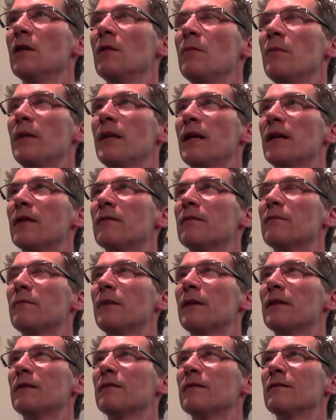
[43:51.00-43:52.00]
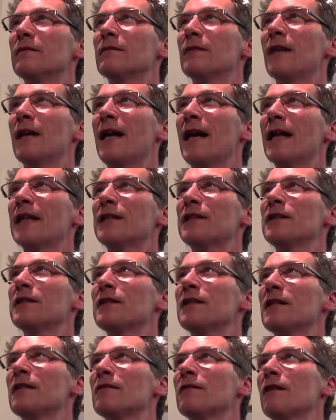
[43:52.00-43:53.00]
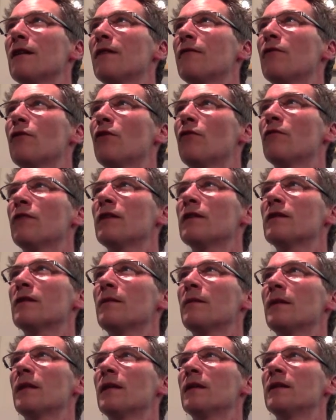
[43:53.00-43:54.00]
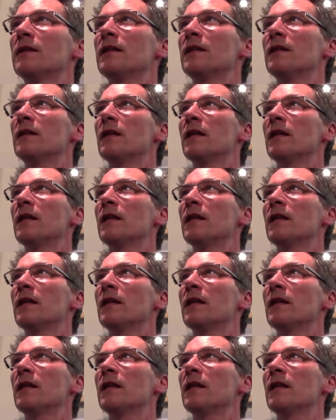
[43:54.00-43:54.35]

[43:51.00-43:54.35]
but an accident sounds like I've got rid of something that I didn't.